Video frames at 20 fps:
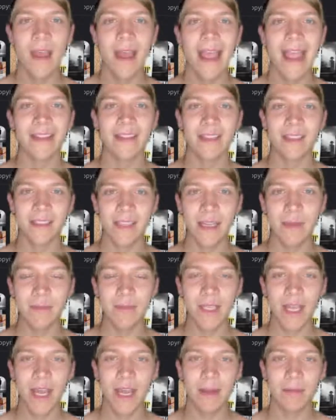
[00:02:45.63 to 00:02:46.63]
At the same
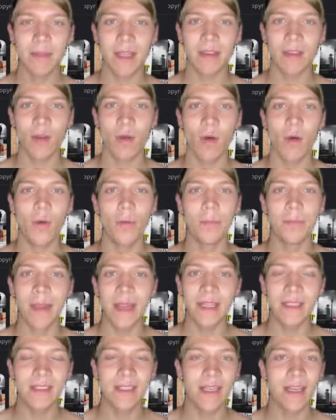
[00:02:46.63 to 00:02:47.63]
time that the whole
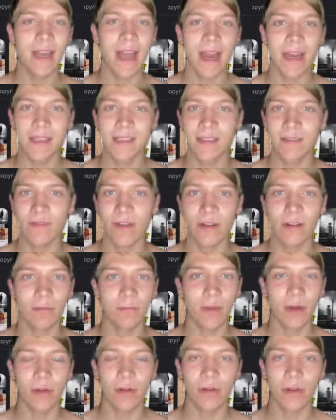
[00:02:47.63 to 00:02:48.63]
Bateson-Addison Verrill
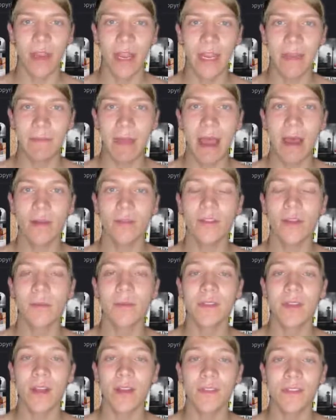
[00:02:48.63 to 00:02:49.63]
murder came out, there
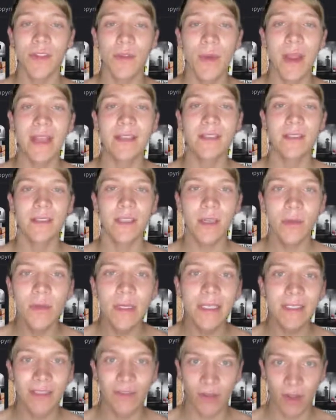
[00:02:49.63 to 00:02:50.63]
was also a
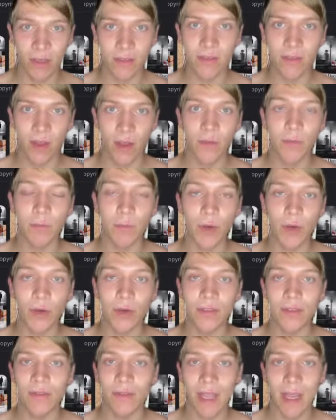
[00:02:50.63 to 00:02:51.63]
series of unsolved
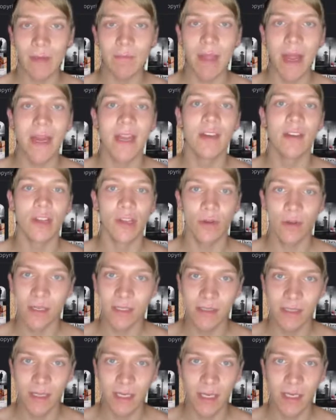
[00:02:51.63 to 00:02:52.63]
murders of gay men in New York
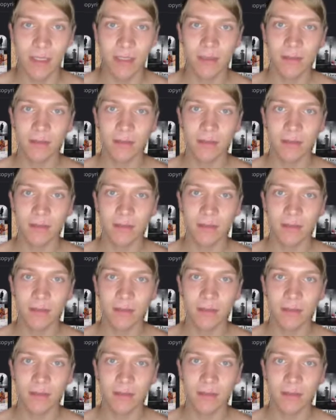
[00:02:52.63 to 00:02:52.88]
City.